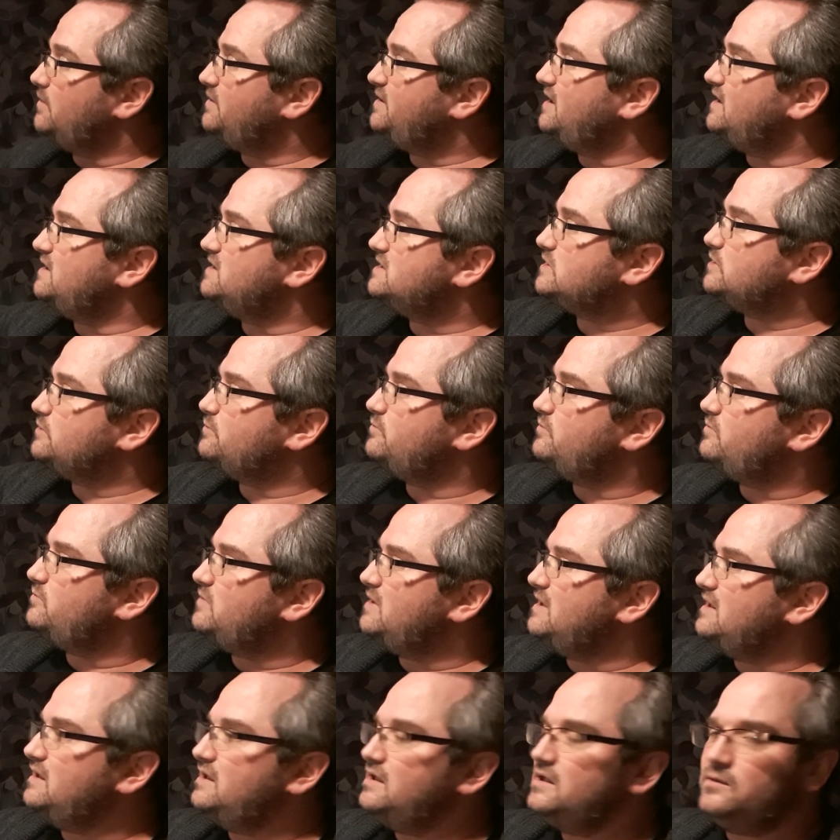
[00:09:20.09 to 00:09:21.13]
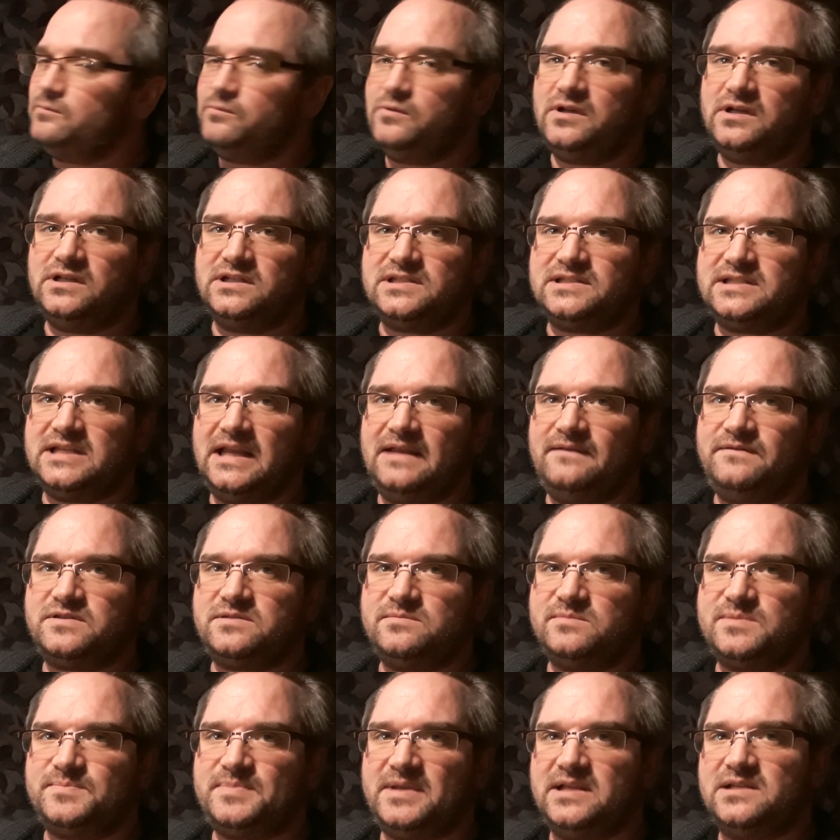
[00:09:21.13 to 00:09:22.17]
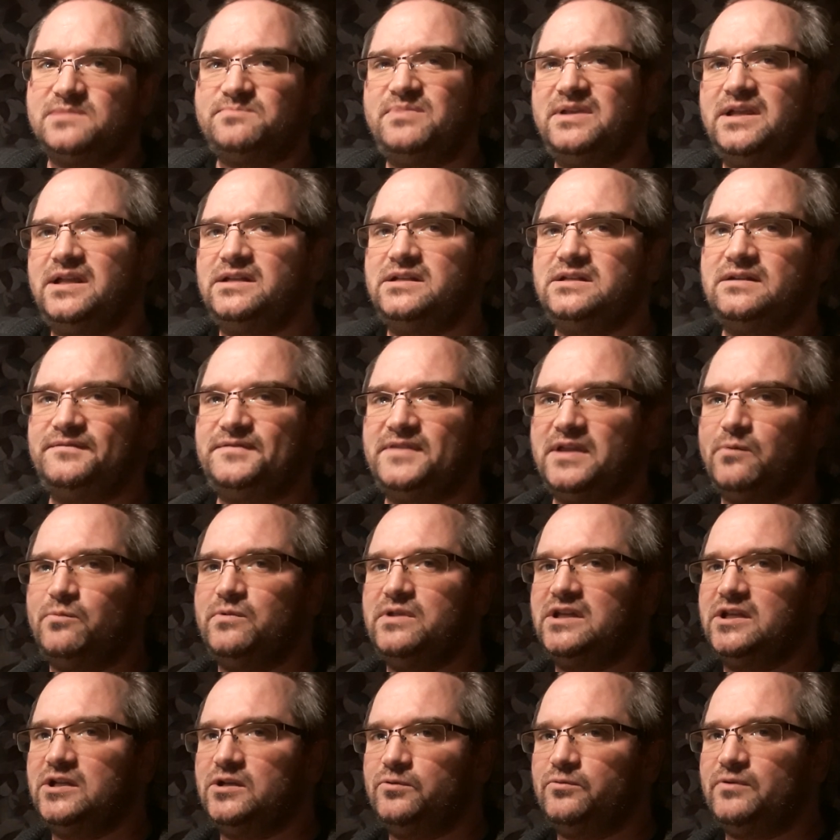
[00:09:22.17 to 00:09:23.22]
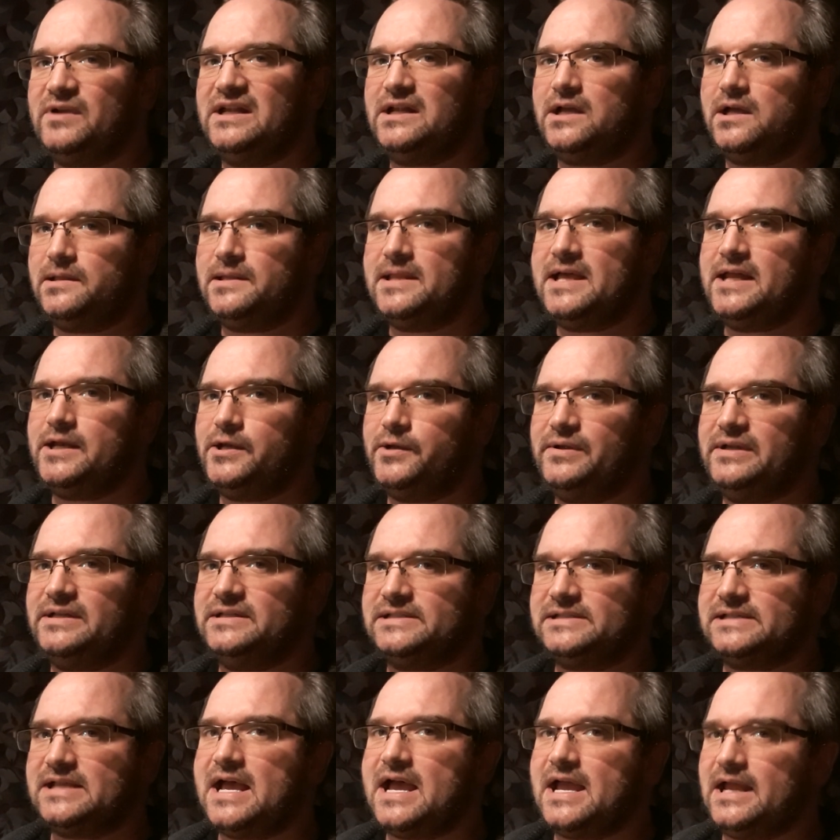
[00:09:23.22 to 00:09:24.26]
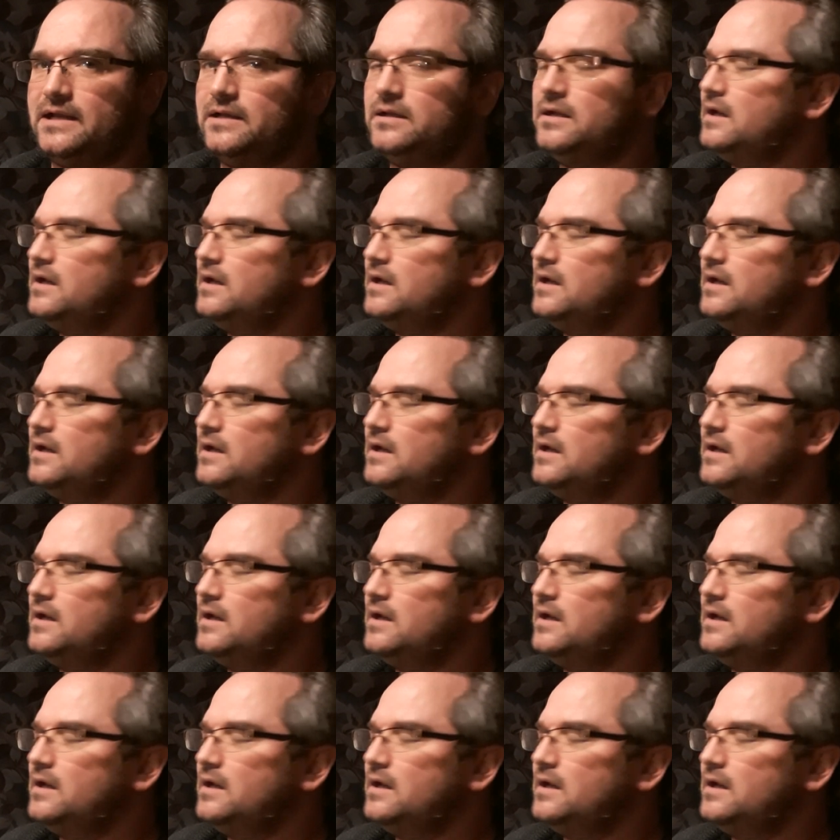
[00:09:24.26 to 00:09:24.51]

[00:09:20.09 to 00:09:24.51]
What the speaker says: Okay, so right here we're going to save some space big enough that we can write a letter inside.